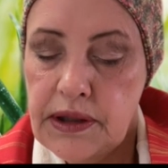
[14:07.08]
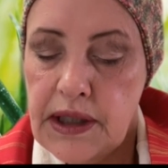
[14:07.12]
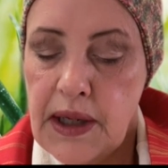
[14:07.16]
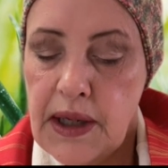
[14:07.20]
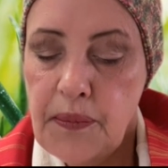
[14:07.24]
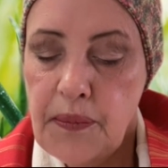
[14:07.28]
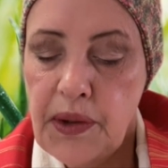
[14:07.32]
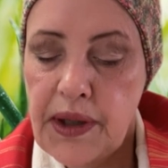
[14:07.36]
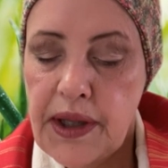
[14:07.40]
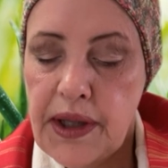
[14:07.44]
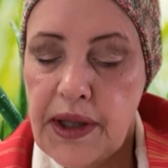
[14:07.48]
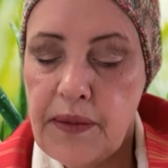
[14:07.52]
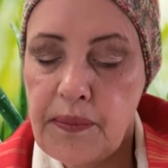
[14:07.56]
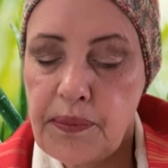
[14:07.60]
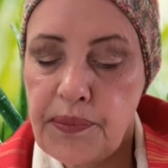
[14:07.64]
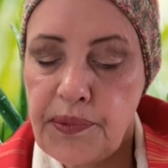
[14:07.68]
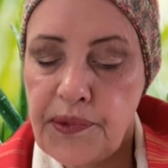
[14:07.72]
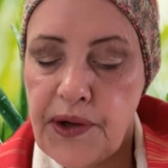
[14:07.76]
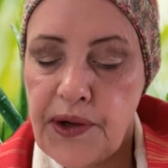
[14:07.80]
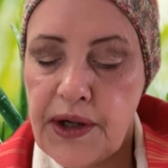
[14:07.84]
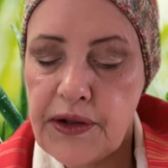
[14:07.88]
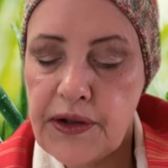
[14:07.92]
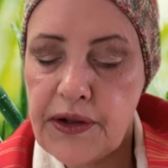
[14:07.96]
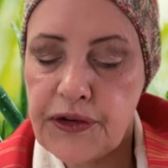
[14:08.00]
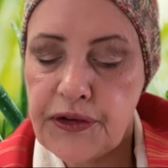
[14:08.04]
And we
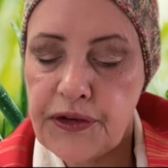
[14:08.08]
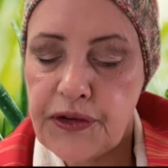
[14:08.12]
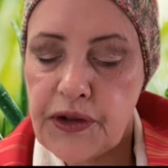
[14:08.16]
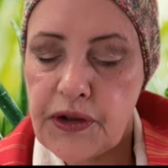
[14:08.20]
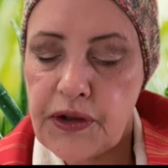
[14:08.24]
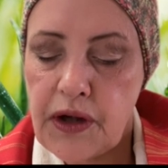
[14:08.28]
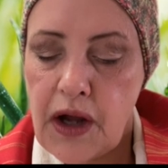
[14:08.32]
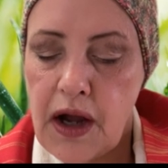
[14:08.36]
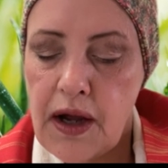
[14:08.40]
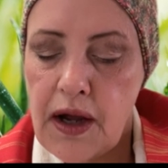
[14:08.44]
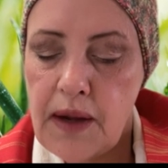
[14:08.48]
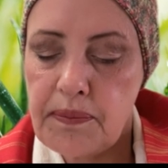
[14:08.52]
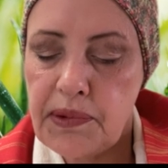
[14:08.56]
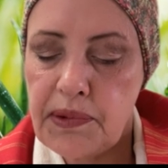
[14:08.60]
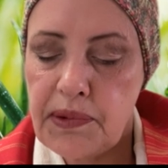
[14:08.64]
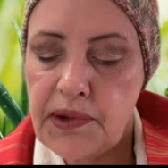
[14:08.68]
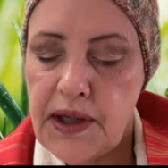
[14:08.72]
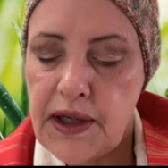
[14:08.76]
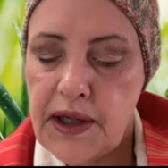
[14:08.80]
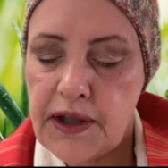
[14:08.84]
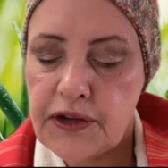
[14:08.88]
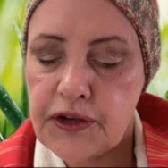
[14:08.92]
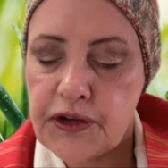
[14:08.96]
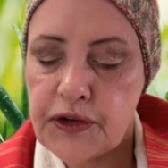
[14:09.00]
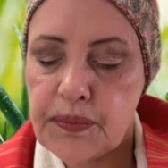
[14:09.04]
embrace the
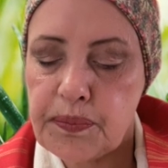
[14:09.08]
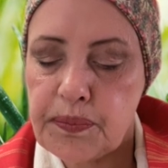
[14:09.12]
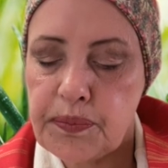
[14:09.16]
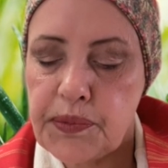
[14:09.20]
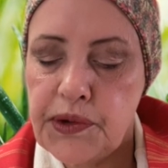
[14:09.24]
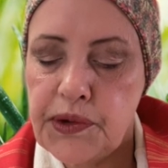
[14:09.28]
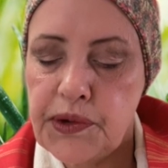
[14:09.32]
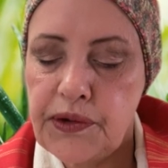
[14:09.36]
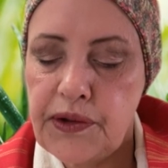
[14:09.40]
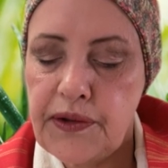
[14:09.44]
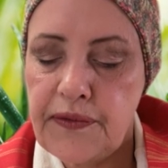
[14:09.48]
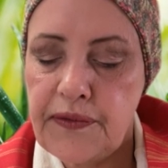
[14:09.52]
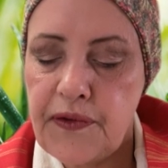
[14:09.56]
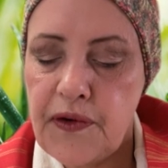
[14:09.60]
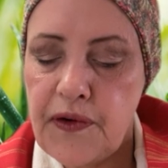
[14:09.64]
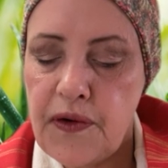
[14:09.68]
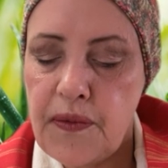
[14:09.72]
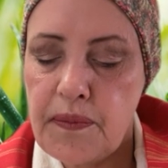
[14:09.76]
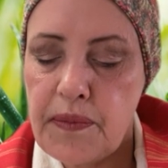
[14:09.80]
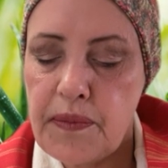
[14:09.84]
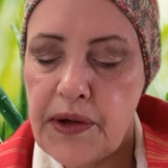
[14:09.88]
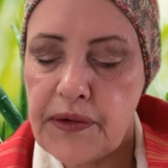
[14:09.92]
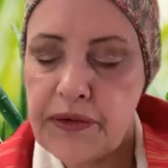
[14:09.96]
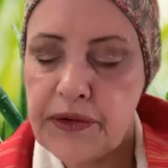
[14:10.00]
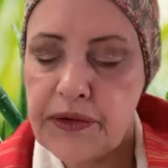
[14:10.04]
complex, beautiful
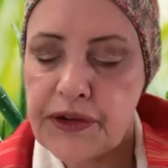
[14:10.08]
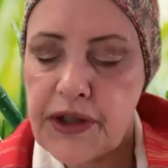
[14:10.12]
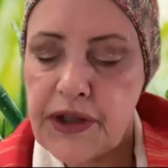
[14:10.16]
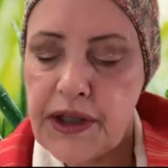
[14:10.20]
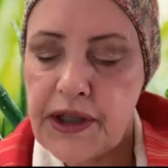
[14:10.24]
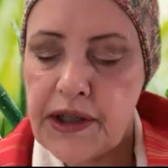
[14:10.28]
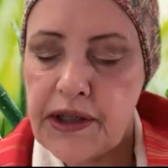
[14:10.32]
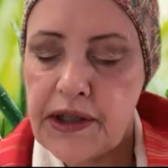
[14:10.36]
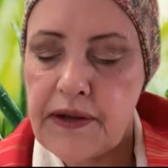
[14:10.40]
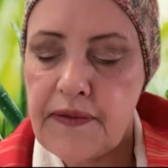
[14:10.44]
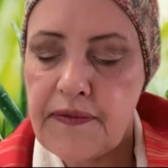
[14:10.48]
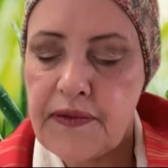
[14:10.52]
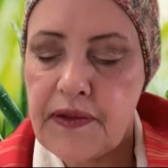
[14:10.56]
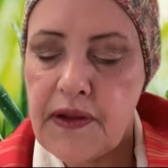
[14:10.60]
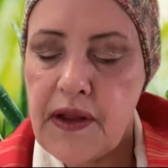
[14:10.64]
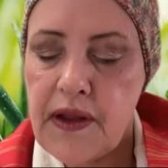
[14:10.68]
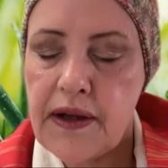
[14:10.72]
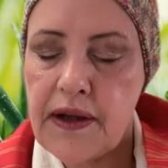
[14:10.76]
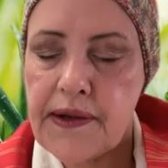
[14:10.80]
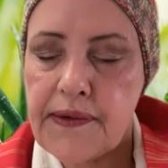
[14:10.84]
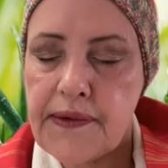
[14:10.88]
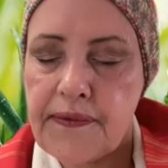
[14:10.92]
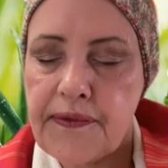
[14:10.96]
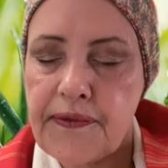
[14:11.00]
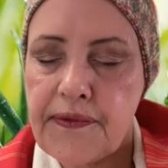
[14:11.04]
mosaic of
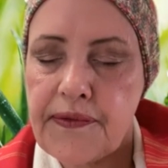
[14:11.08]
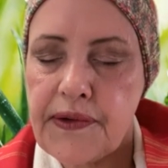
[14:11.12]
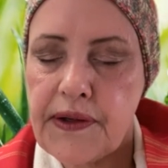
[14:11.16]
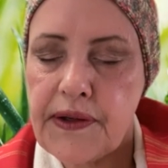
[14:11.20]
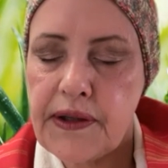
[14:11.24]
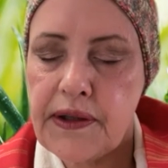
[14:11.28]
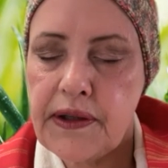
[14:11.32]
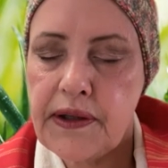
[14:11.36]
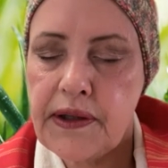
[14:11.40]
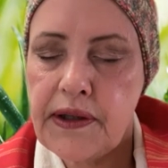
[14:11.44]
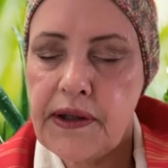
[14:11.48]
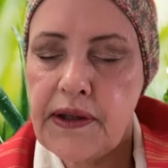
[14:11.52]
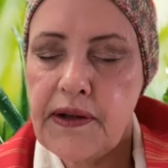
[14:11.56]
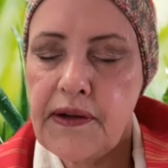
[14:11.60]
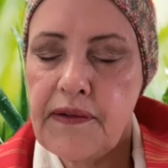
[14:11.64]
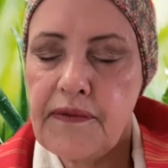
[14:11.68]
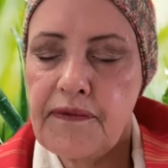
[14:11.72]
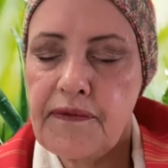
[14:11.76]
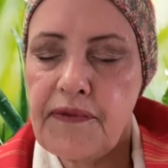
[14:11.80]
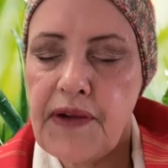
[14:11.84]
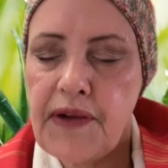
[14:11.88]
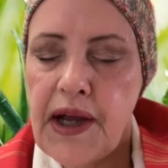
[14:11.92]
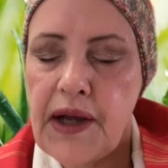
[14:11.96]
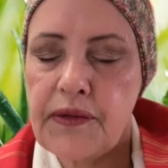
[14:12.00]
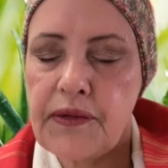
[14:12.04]
life
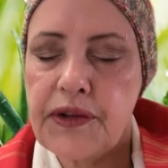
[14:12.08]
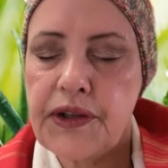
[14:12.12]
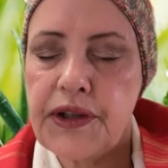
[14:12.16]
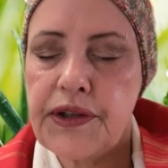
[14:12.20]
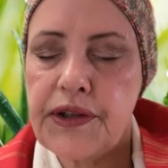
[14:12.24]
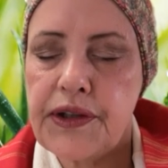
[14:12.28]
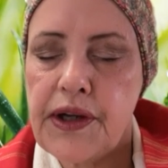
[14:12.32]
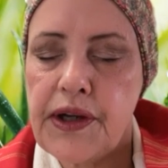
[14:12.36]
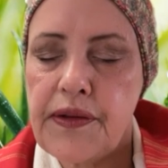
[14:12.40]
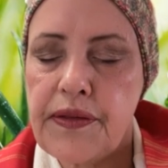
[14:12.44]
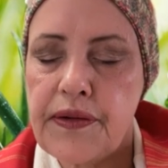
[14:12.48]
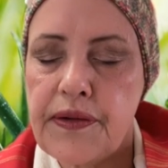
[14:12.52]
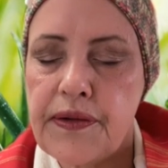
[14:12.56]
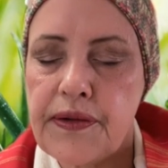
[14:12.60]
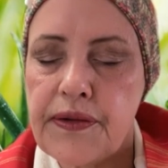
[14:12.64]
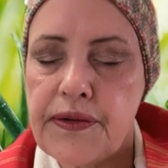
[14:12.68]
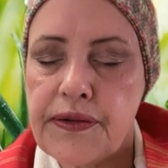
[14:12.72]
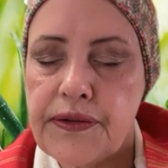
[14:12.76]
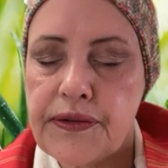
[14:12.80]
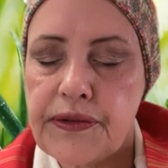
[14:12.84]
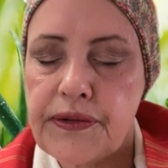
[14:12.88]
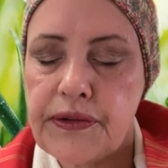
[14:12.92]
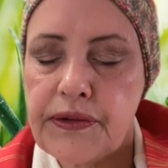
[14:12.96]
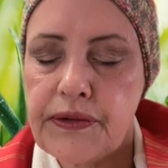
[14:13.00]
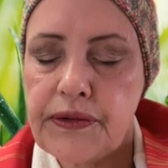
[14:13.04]
found in
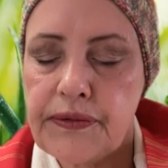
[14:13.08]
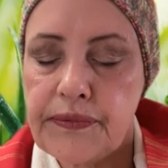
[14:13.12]
others.